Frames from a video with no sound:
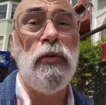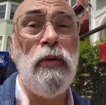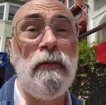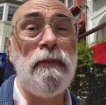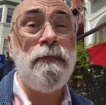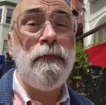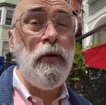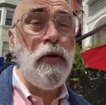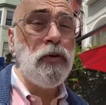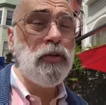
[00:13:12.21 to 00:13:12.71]

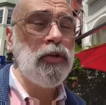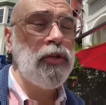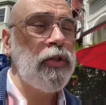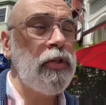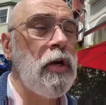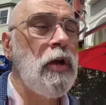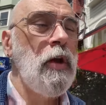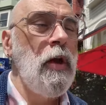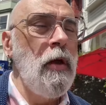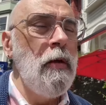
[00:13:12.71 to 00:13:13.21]
The
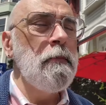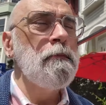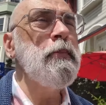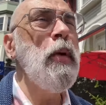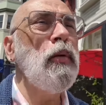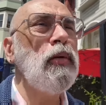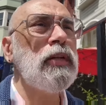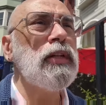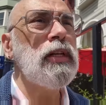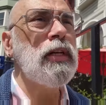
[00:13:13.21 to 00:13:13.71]
first
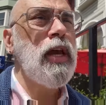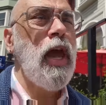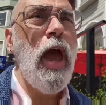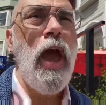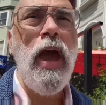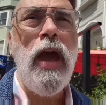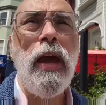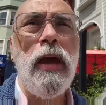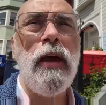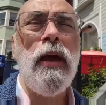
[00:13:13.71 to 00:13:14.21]
most
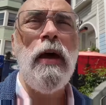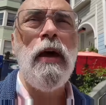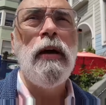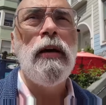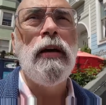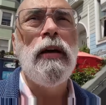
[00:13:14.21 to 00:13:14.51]
gay